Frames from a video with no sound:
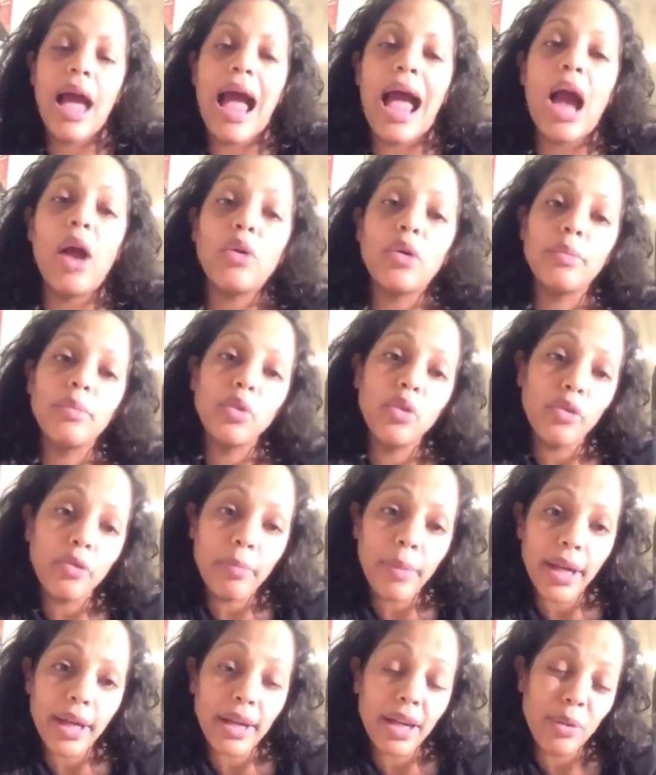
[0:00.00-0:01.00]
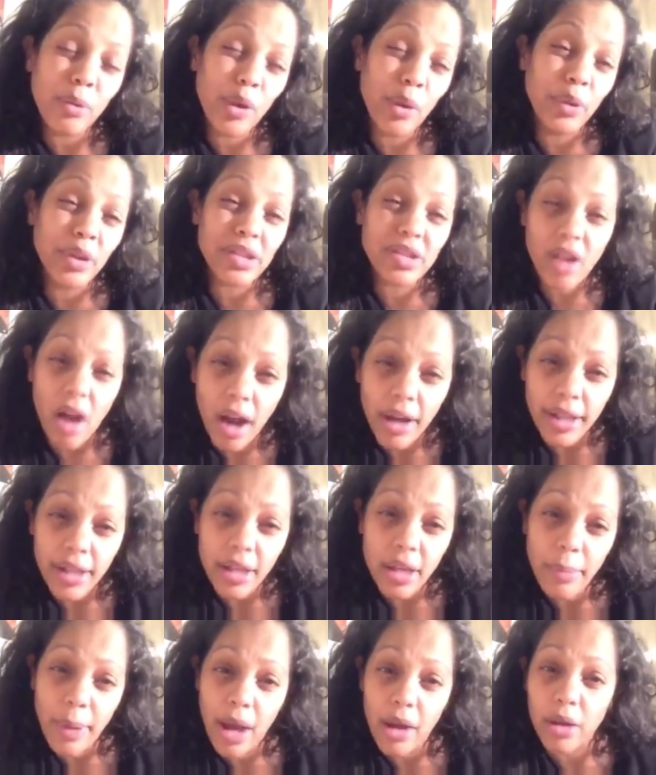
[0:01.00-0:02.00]
Our movement and what we're
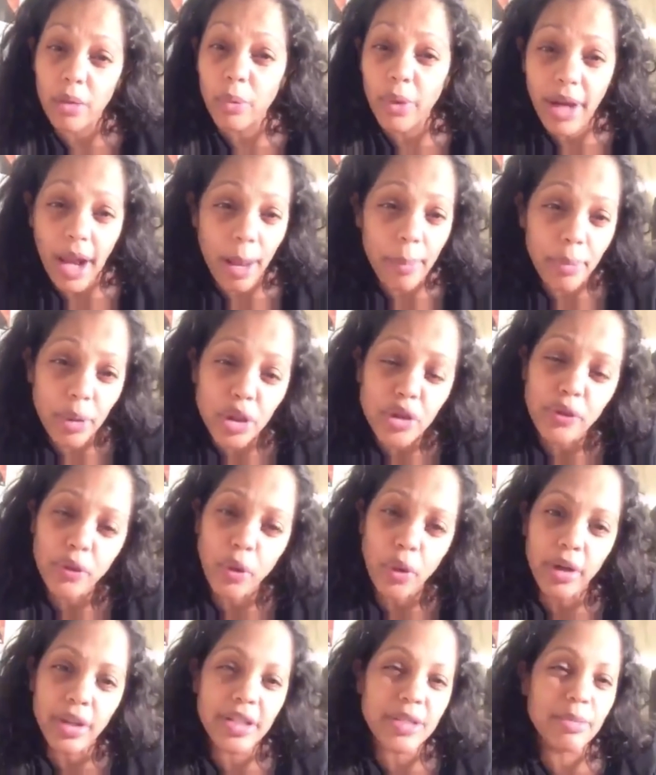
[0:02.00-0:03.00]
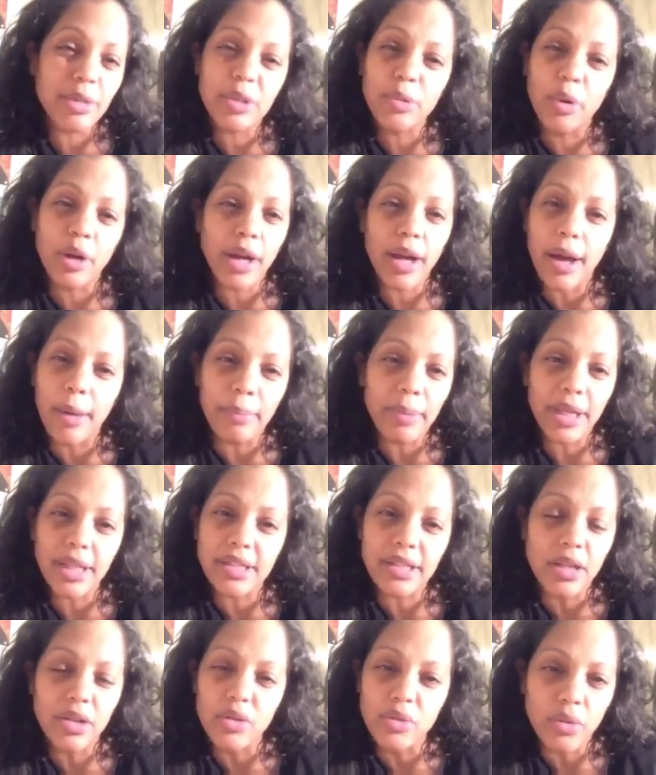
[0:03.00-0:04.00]
talking about and what I push for is much more
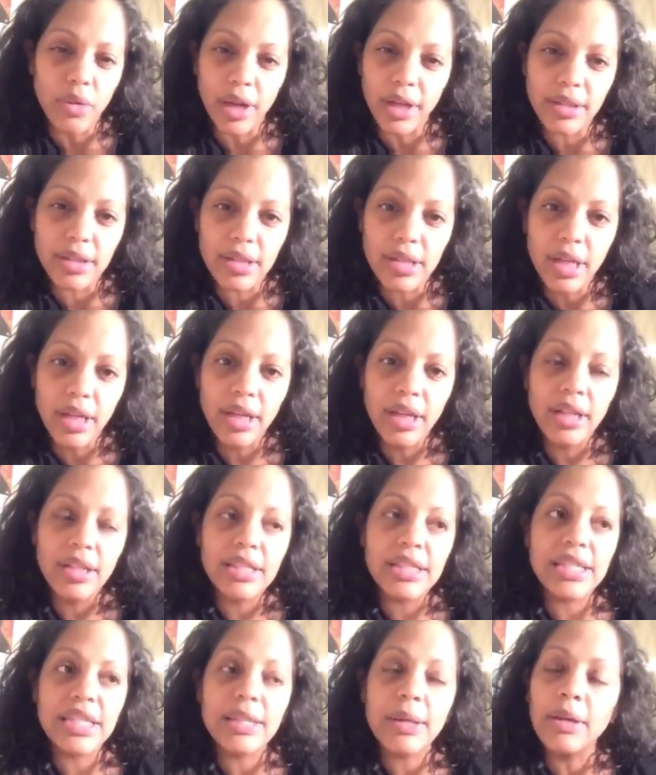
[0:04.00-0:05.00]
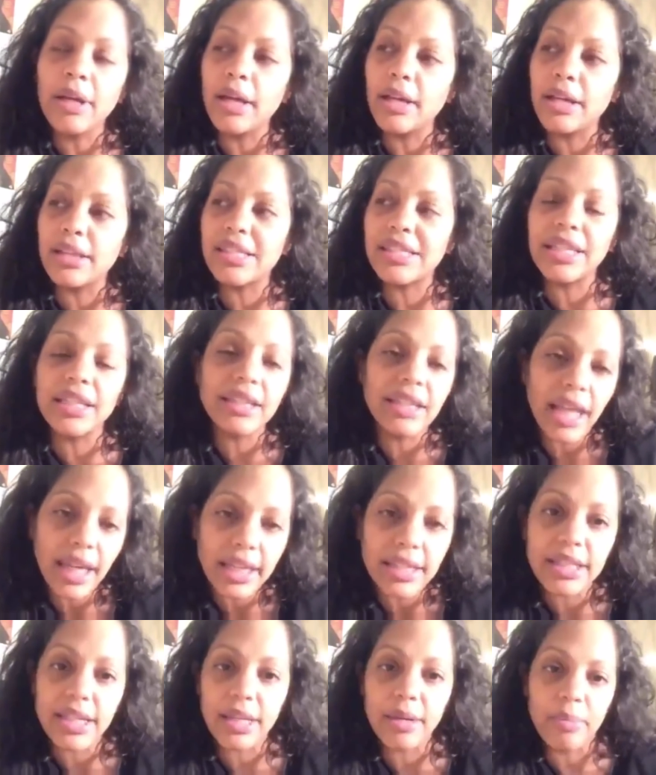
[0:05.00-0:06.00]
complex and nuanced. T- uh,
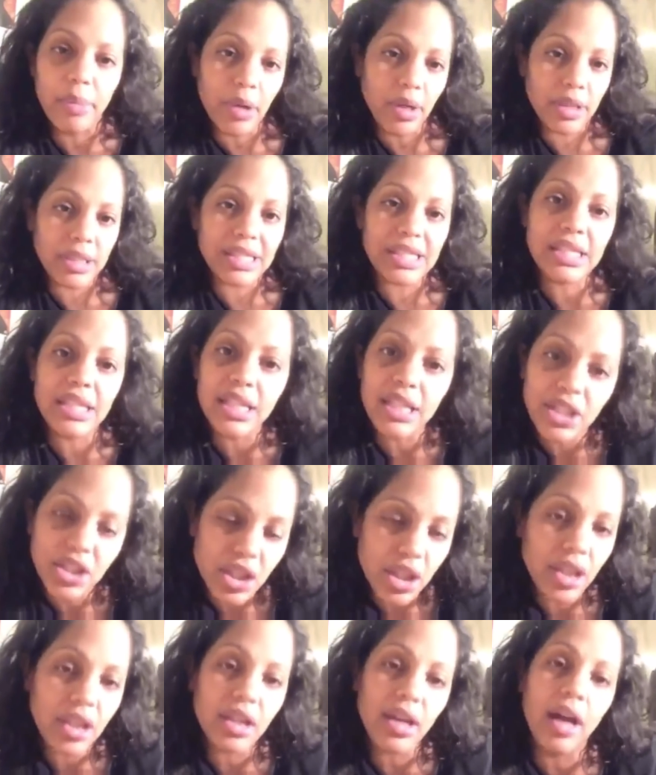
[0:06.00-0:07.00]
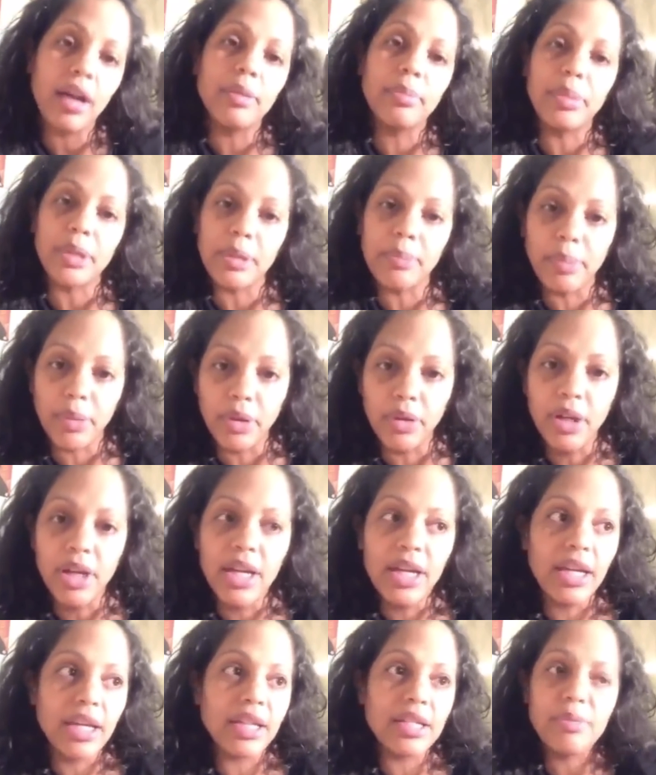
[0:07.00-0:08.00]
selecting books, teaching young people
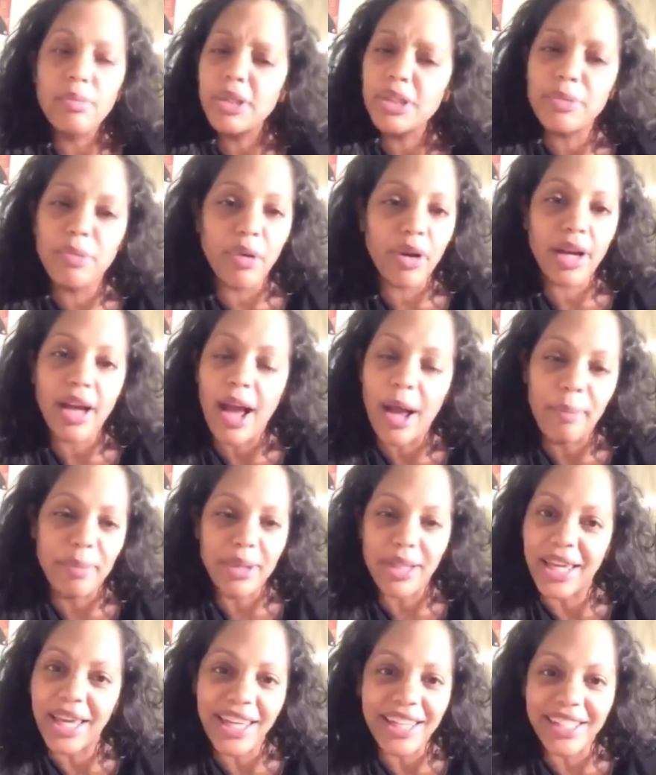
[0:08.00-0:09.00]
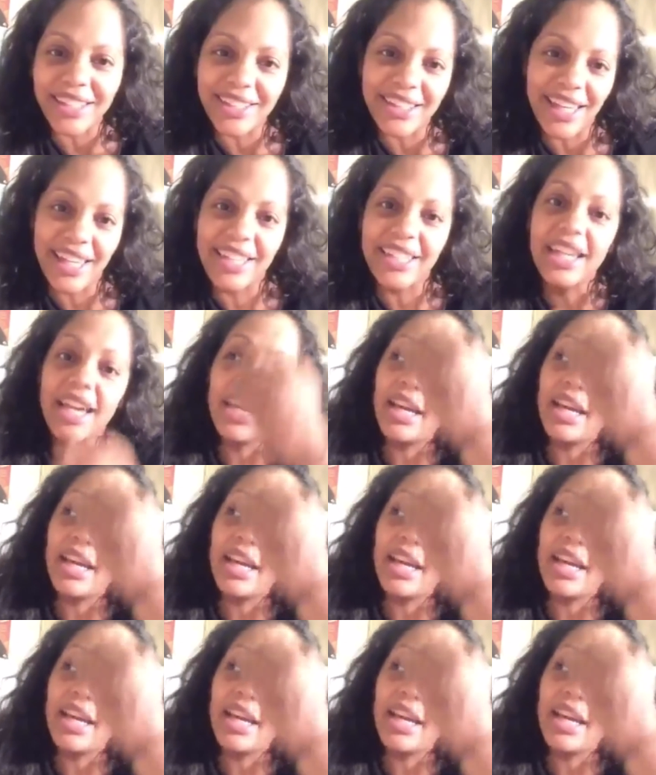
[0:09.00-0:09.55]
is much more complicated than